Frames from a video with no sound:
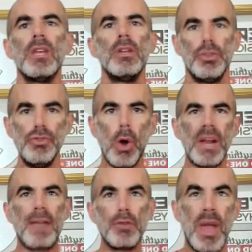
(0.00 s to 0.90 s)
Do you know it?
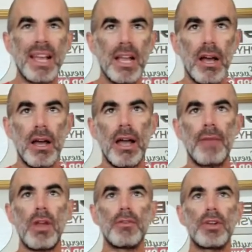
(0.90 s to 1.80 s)
Have you, eh, uh,
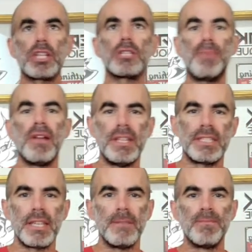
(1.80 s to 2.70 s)
have you ever
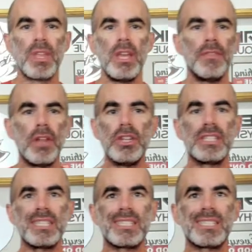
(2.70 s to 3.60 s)
experienced it? There
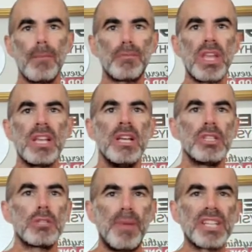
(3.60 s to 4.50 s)
is something
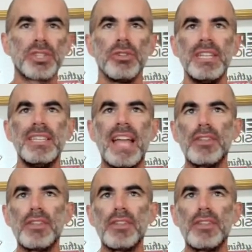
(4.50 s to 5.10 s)
special in that.